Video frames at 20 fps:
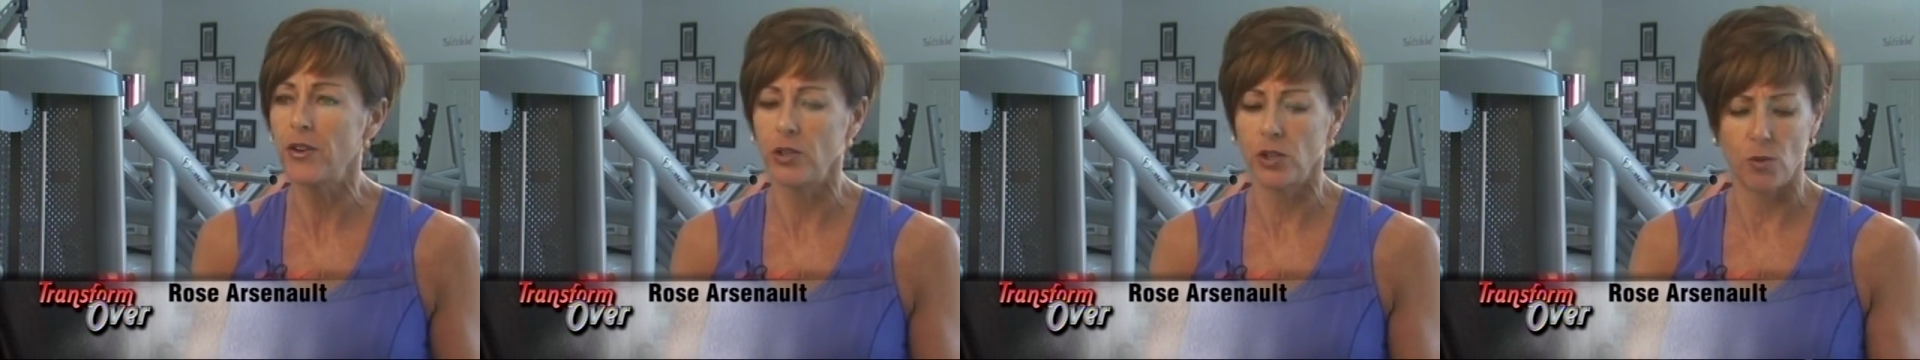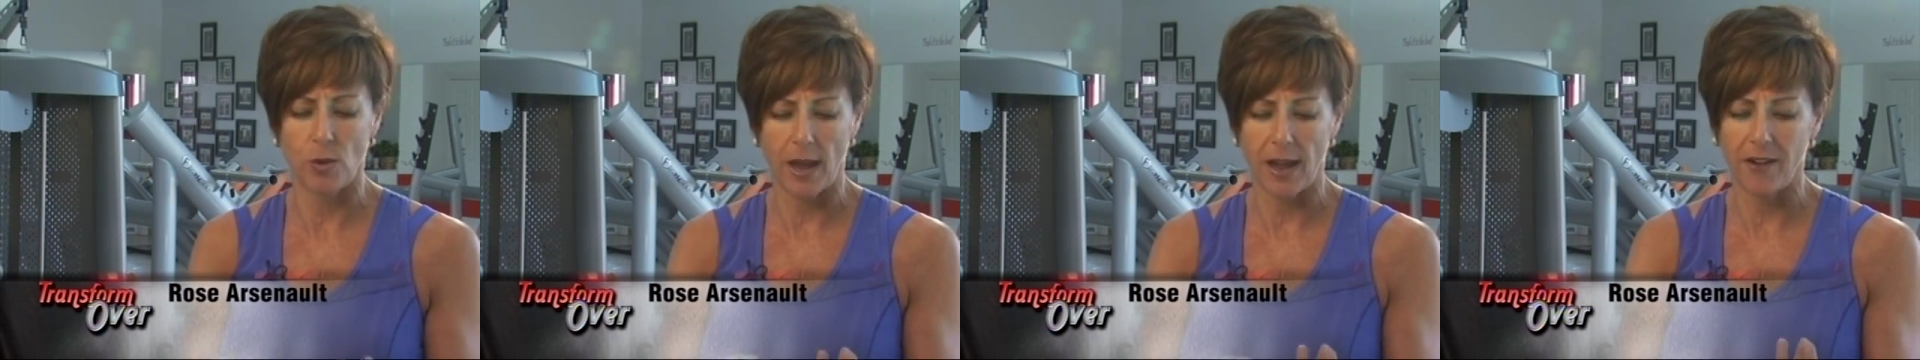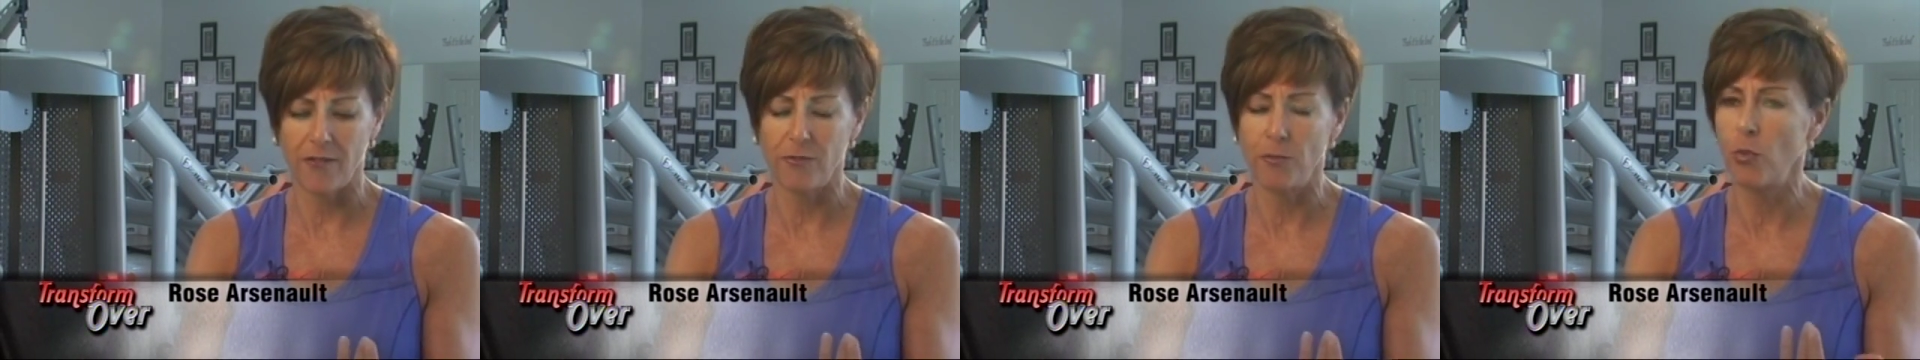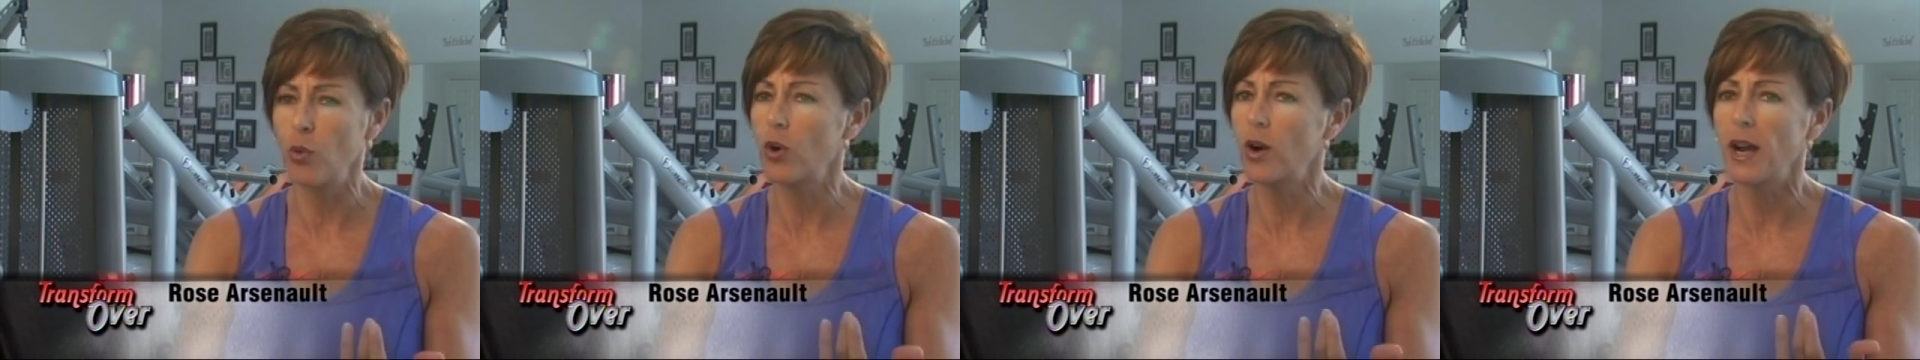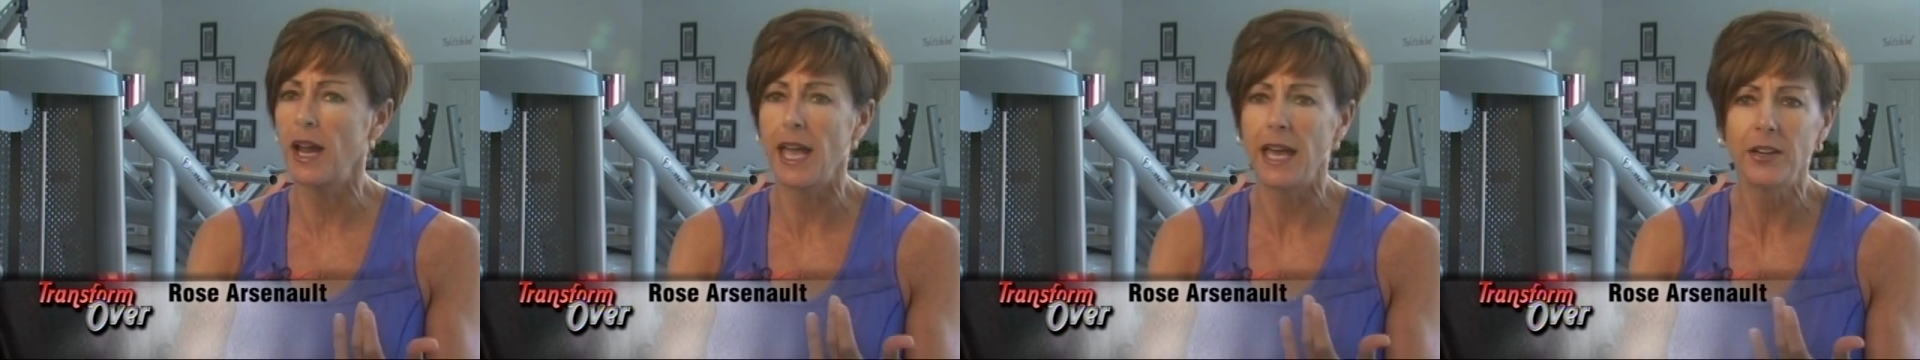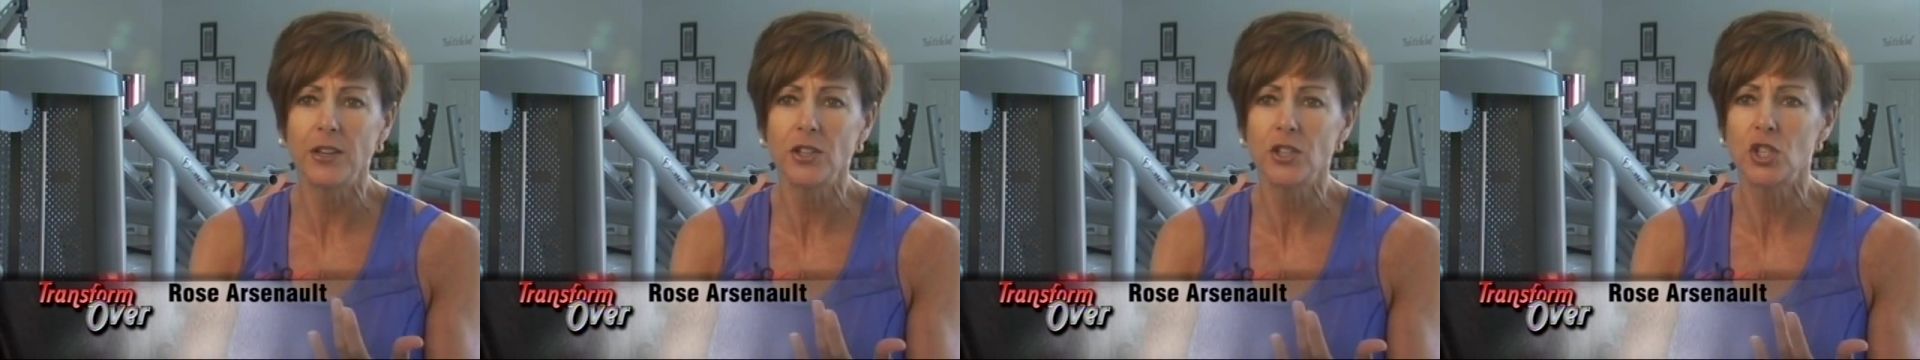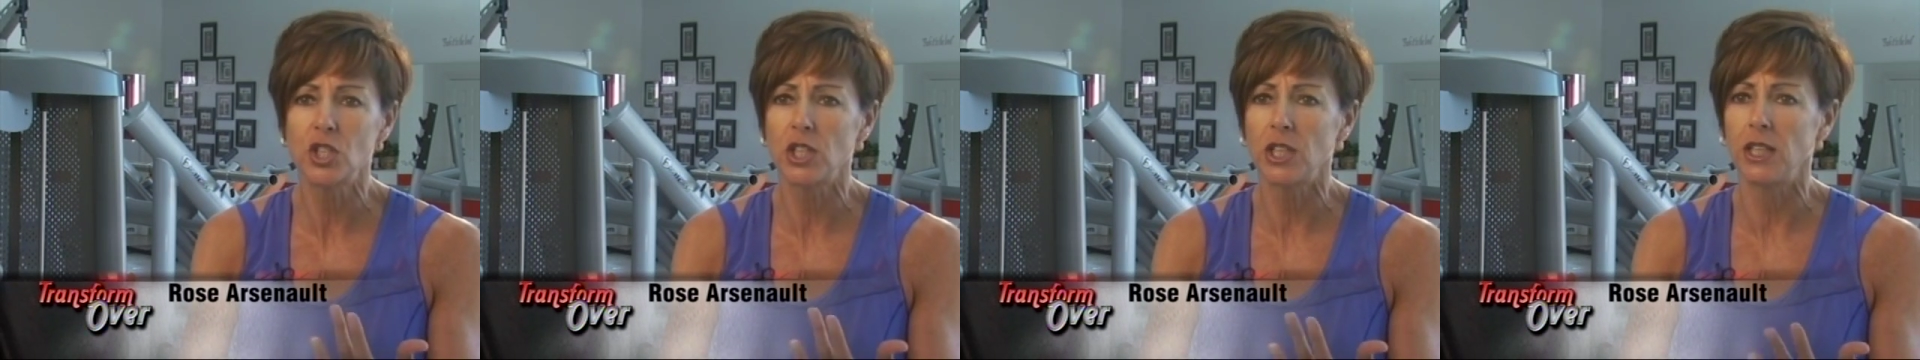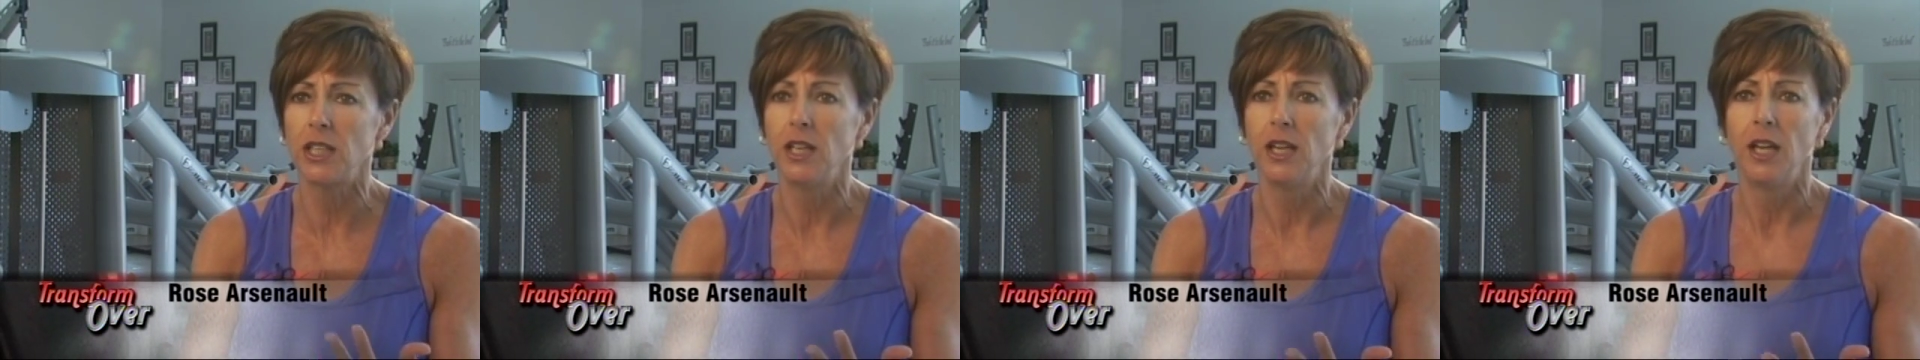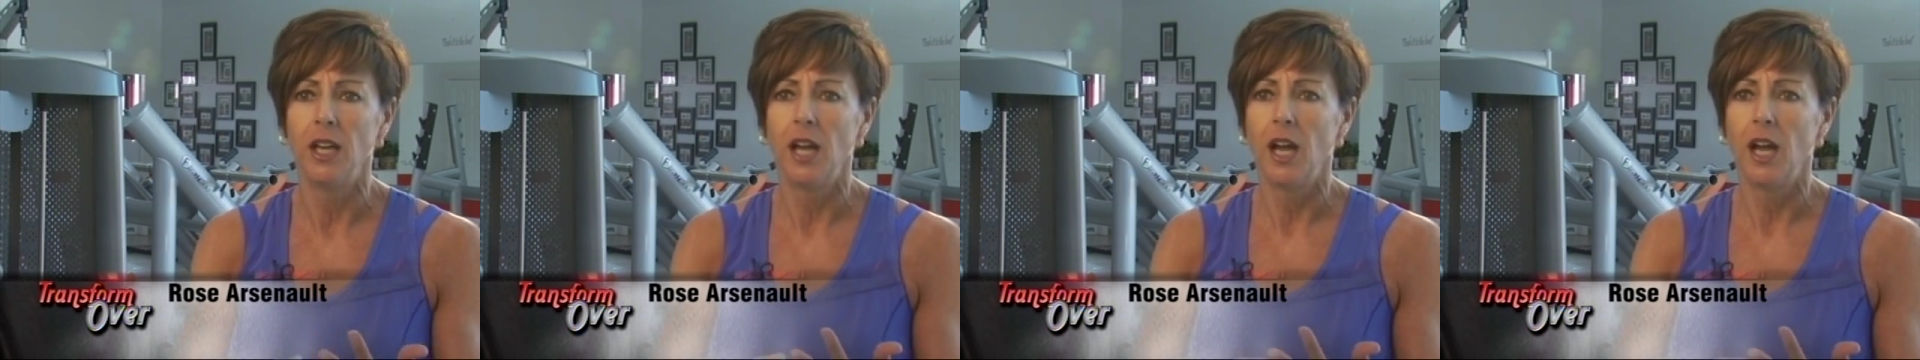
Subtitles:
You have more energy.